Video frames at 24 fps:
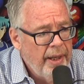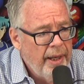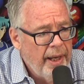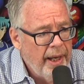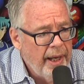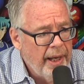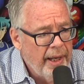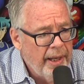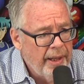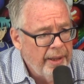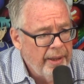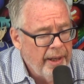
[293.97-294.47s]

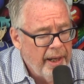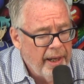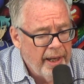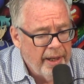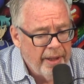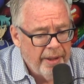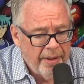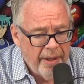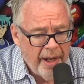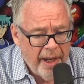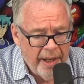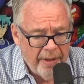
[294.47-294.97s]
and
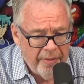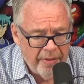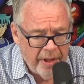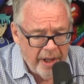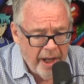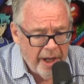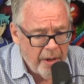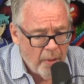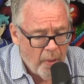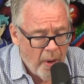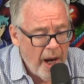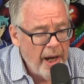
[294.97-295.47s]
the
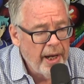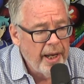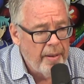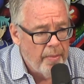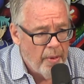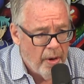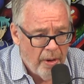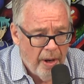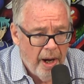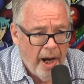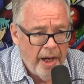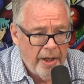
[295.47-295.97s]
Kahnawake
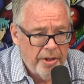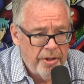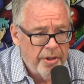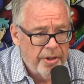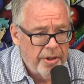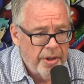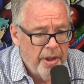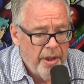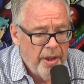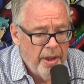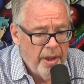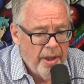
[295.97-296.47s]

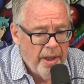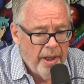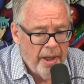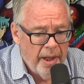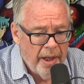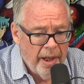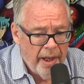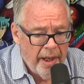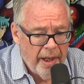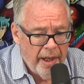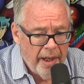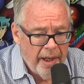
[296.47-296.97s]
Mohawks.
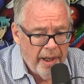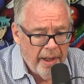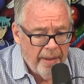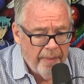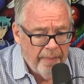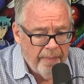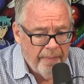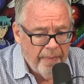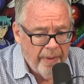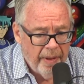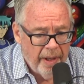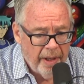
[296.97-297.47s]

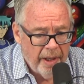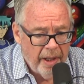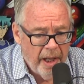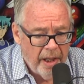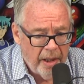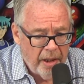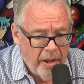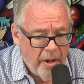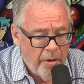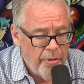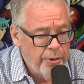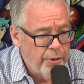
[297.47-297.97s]

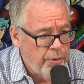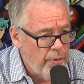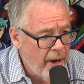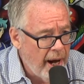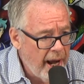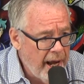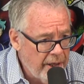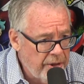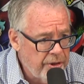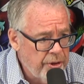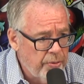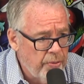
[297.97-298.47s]
closed
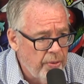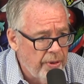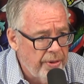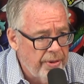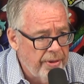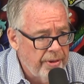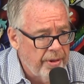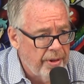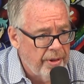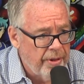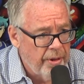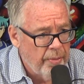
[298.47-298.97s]
ranks
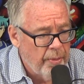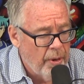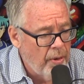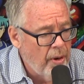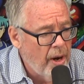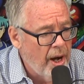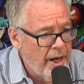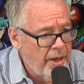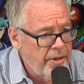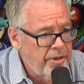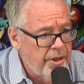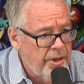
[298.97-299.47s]
with the
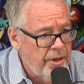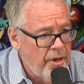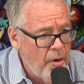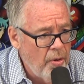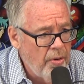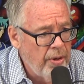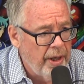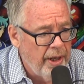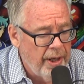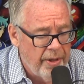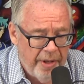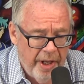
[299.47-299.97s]
Mohawks in
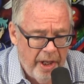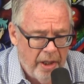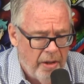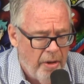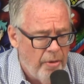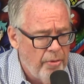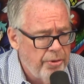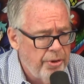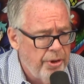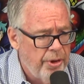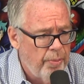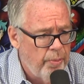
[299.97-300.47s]
Oka, and they
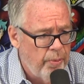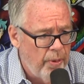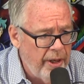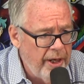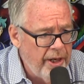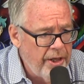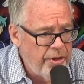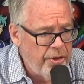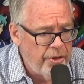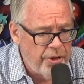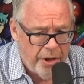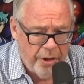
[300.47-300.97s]
closed the
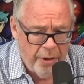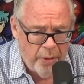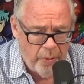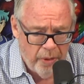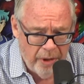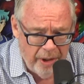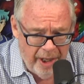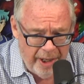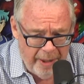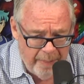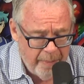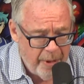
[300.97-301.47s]
bridge, and there were
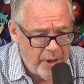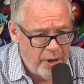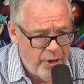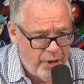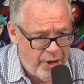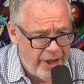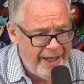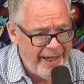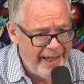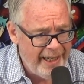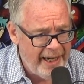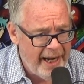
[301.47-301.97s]
like
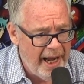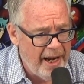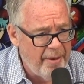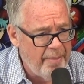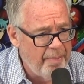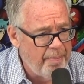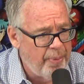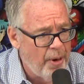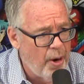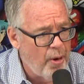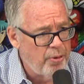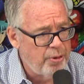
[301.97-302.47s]
machine
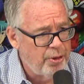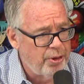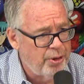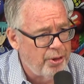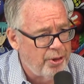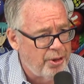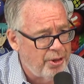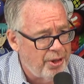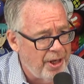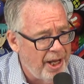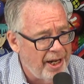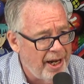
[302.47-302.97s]
gun posts
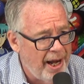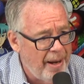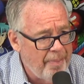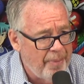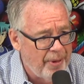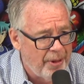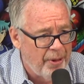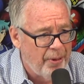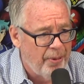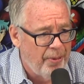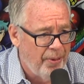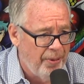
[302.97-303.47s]
set up
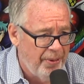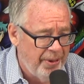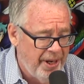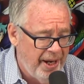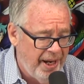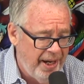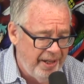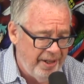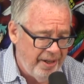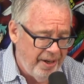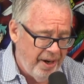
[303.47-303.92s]
and the whole 9